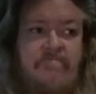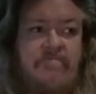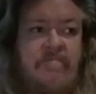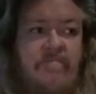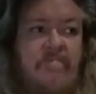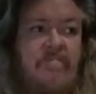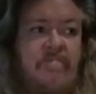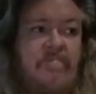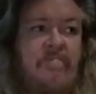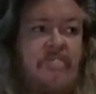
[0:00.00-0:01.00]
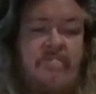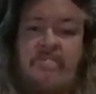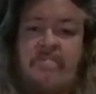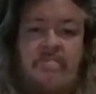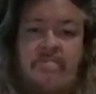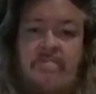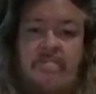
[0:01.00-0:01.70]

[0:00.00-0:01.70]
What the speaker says: No one is speaking in this clip.